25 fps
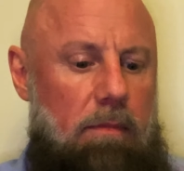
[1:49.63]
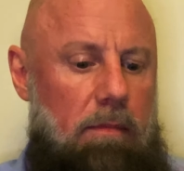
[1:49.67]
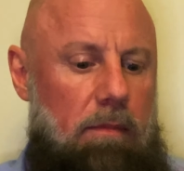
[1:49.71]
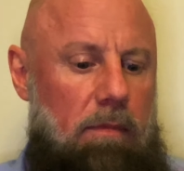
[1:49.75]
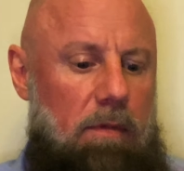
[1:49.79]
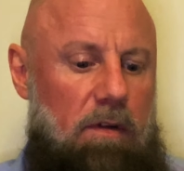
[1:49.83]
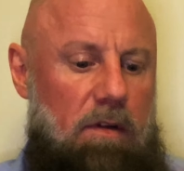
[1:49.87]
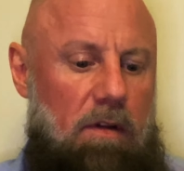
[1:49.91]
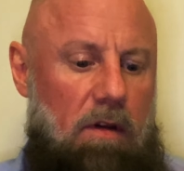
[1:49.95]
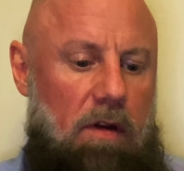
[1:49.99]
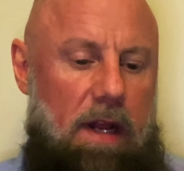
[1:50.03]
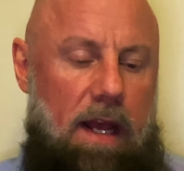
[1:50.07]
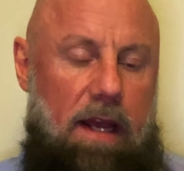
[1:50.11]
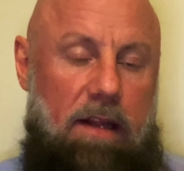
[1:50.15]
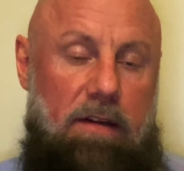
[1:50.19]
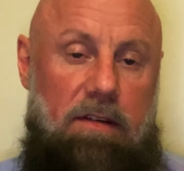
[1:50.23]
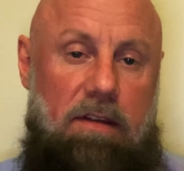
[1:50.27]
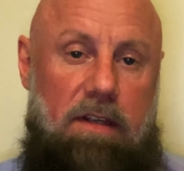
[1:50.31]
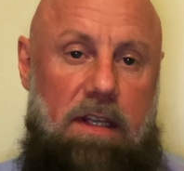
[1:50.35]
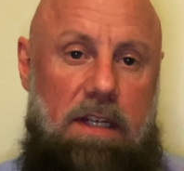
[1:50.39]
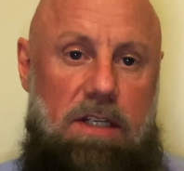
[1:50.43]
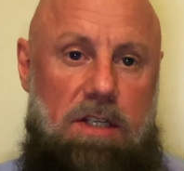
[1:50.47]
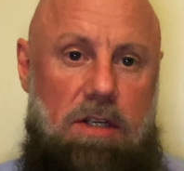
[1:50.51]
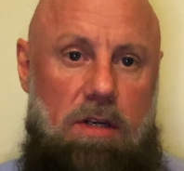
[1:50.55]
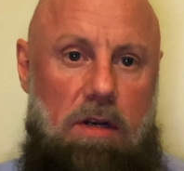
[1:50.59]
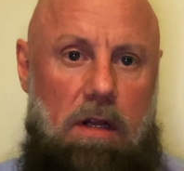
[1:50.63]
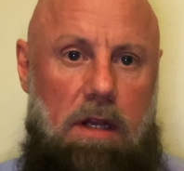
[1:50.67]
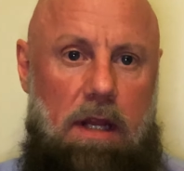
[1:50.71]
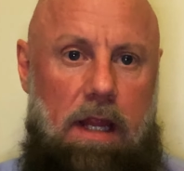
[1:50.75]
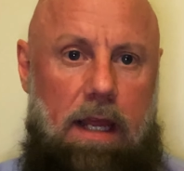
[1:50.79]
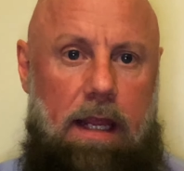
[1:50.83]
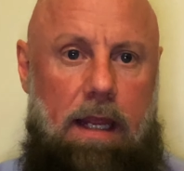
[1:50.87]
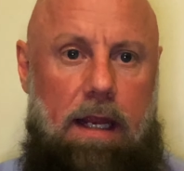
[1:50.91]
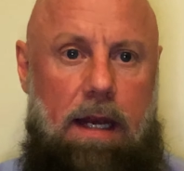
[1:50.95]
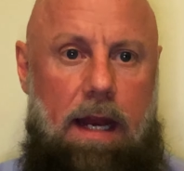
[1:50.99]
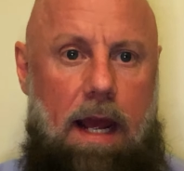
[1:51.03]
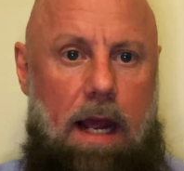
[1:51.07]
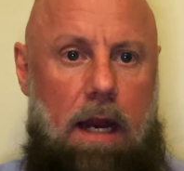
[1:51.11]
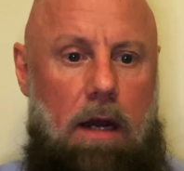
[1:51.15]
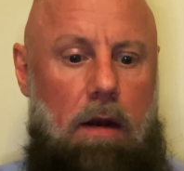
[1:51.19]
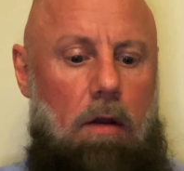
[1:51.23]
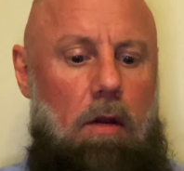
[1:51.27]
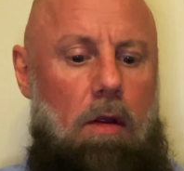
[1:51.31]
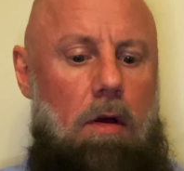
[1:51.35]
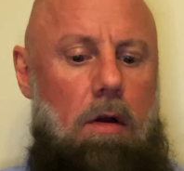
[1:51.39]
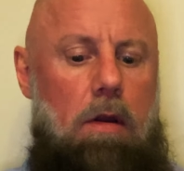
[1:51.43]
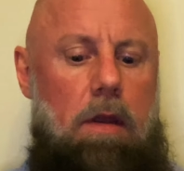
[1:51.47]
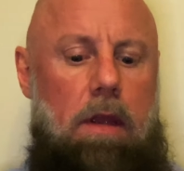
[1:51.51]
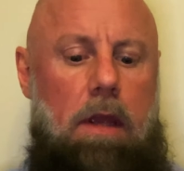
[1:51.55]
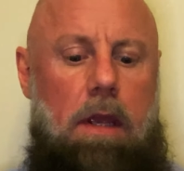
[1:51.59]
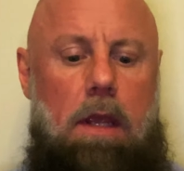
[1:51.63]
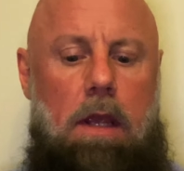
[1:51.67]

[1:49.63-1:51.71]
So it has digital and analog,